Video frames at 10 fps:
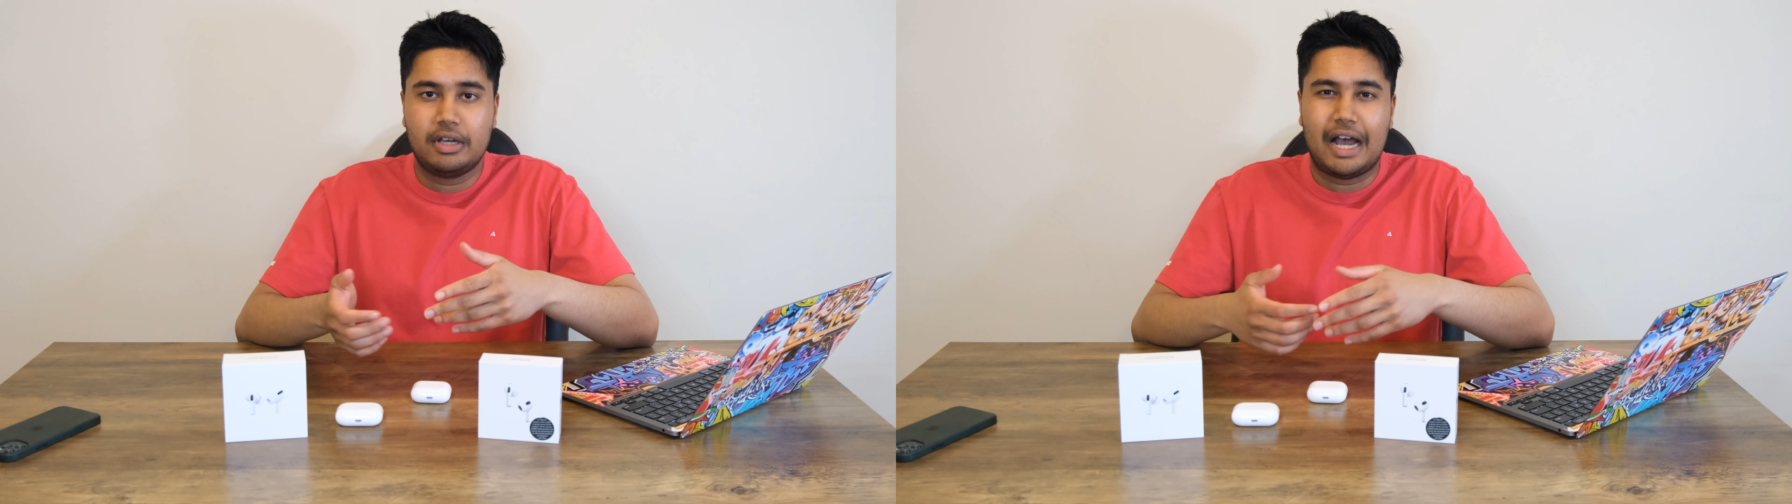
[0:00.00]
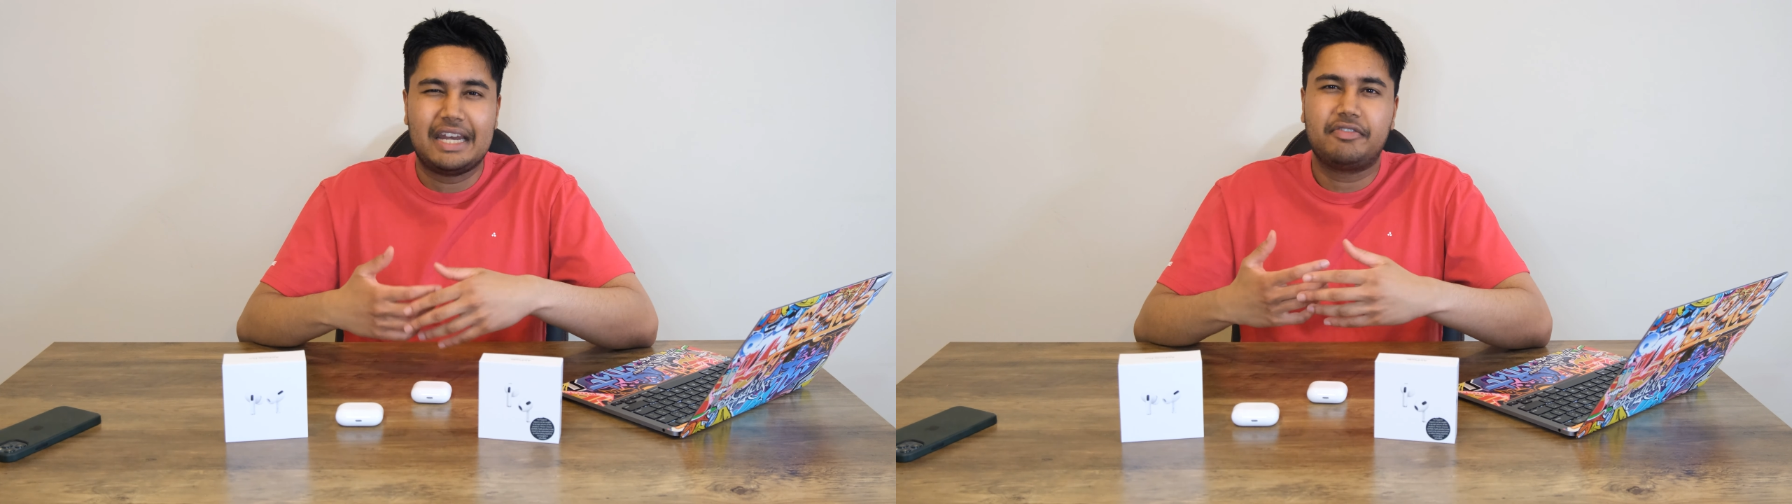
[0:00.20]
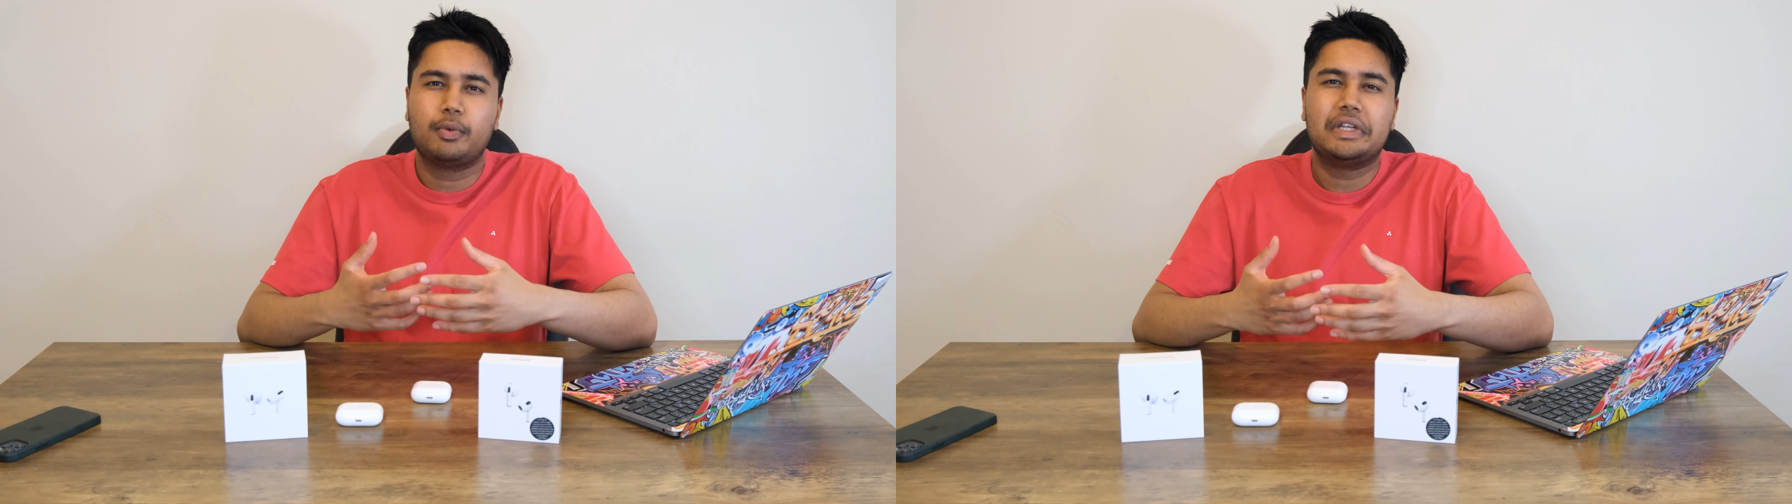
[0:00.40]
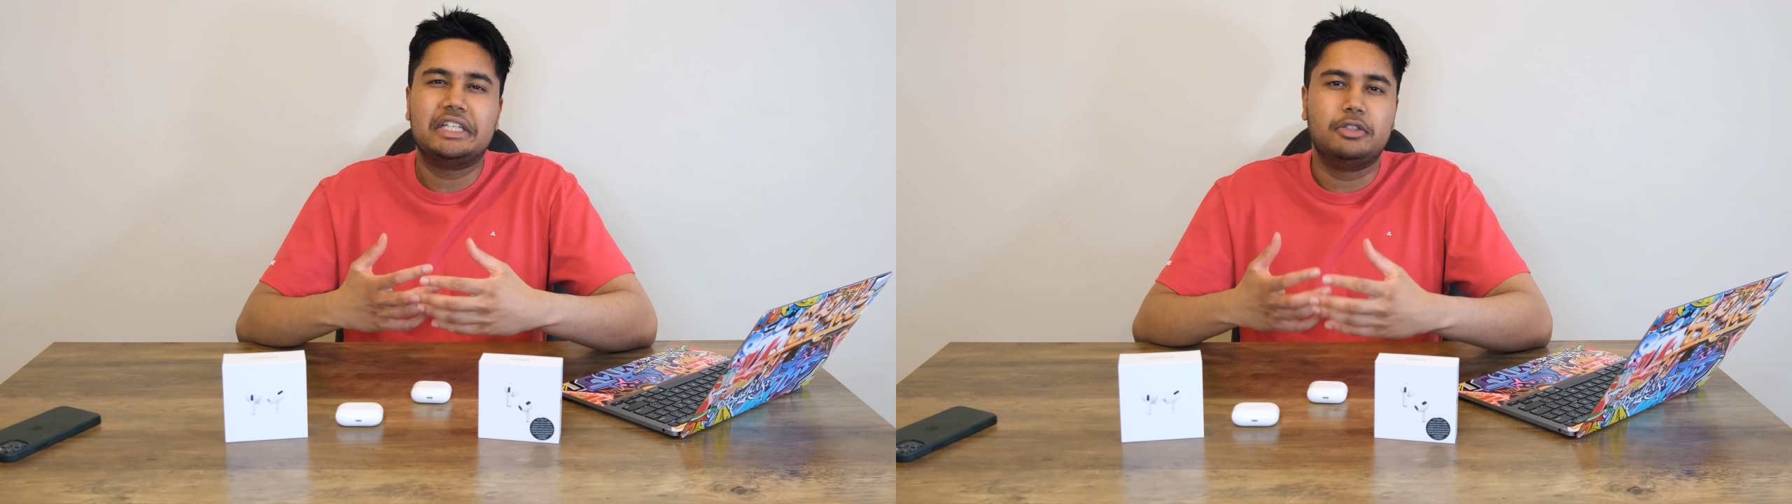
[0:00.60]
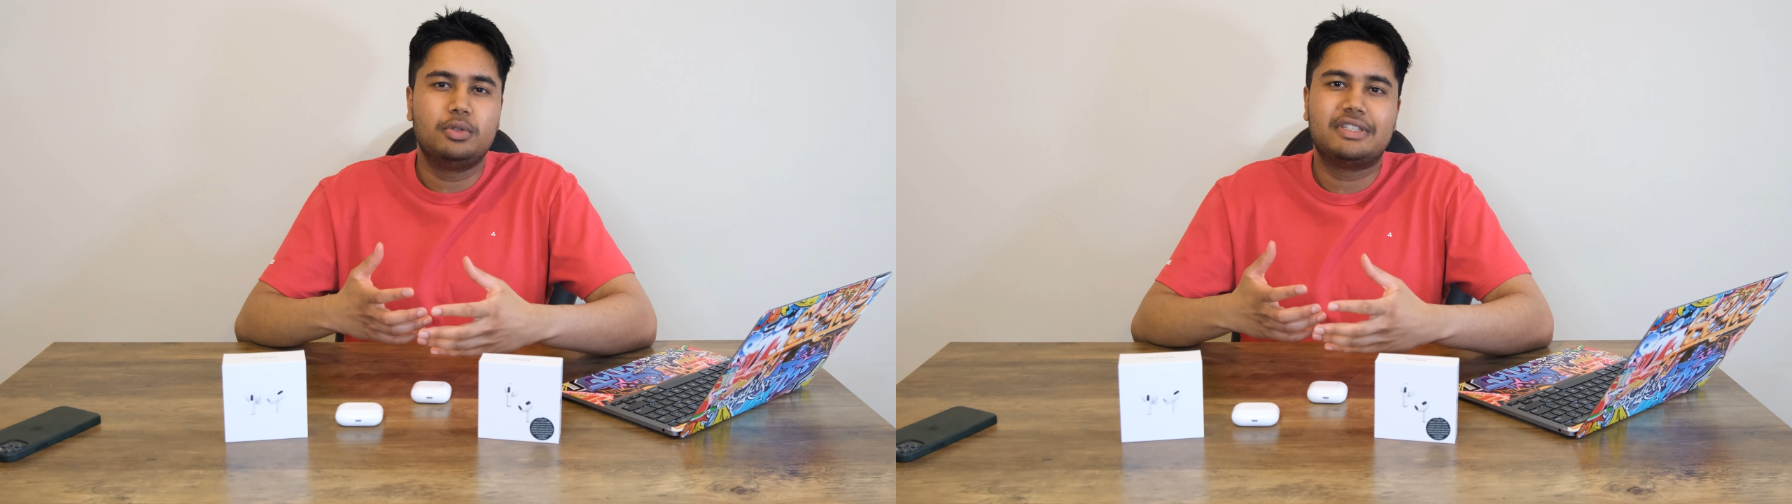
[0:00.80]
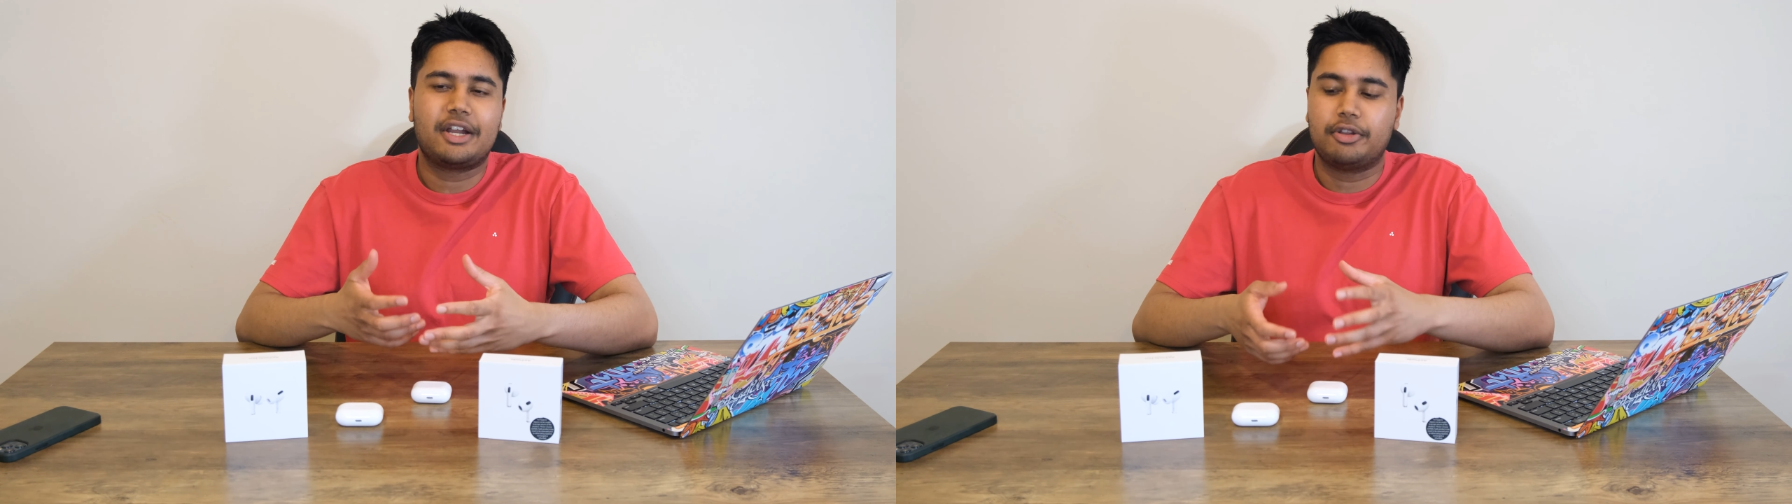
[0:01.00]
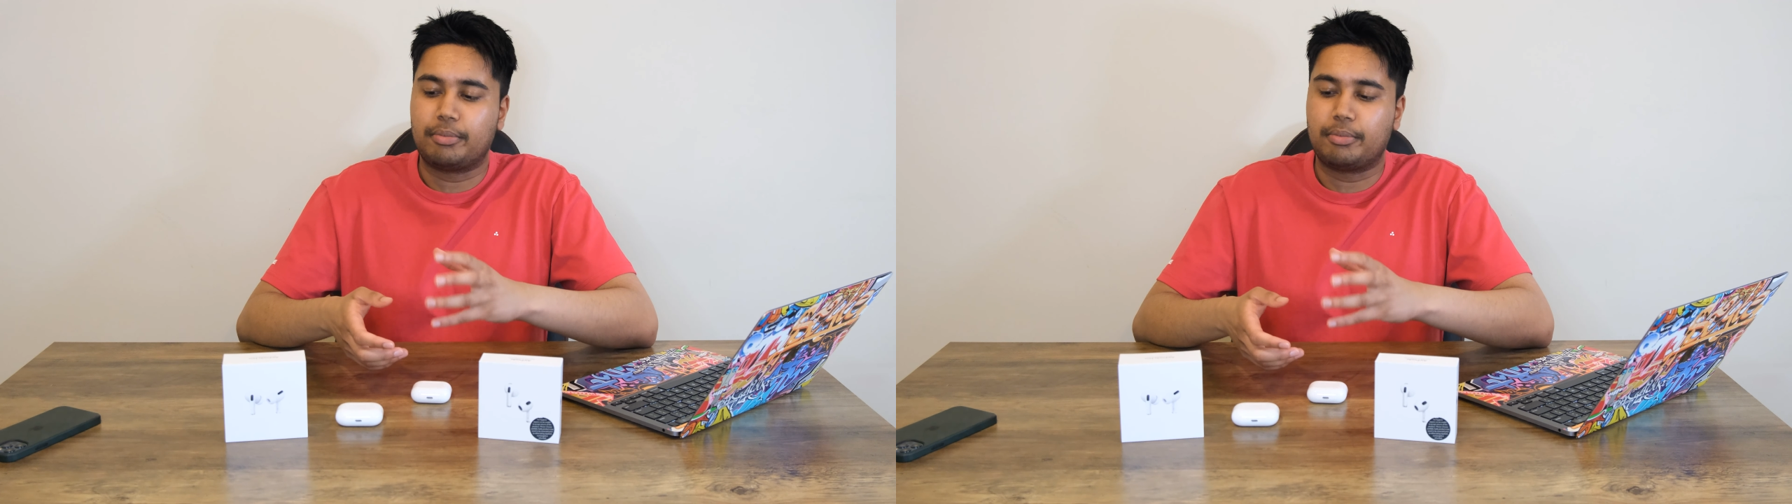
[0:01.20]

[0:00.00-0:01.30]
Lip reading: I never really used that on the